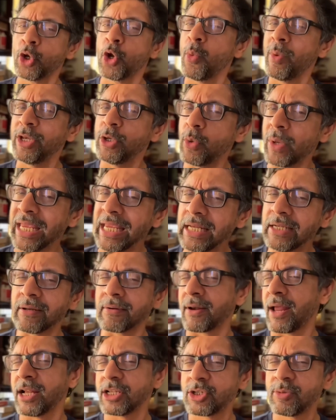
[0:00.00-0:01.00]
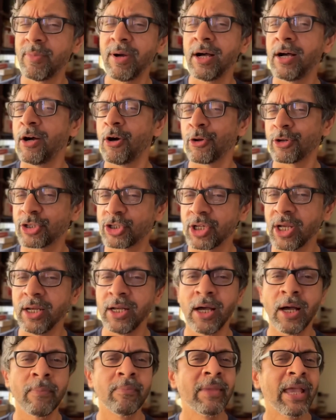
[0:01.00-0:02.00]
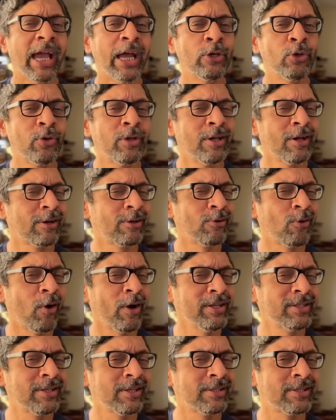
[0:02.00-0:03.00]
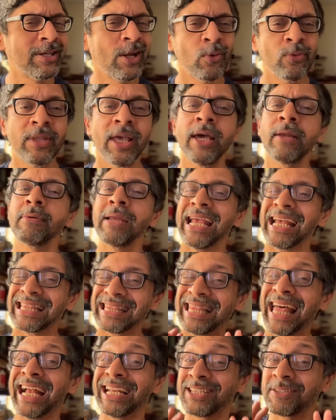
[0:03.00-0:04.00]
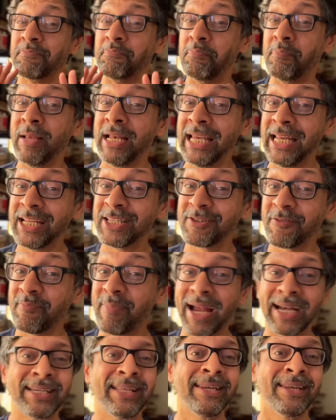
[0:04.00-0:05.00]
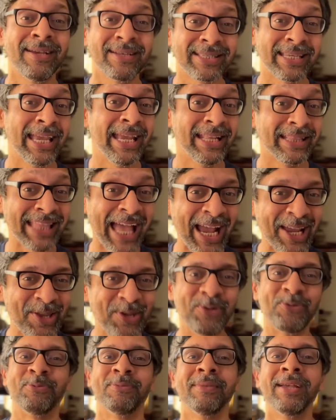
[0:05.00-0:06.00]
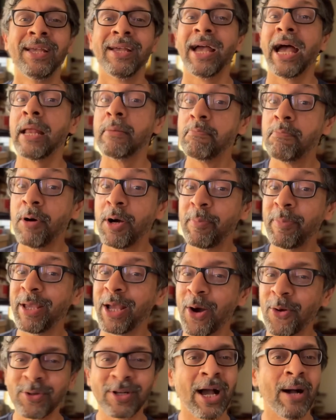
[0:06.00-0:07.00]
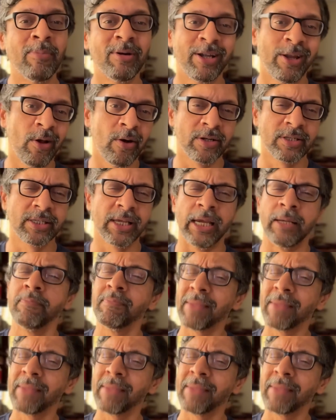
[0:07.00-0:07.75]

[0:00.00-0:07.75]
know when you eat rajma or chana and you hear noises down there? That's billions of bacteria saying thank you and burping out carbon dioxide.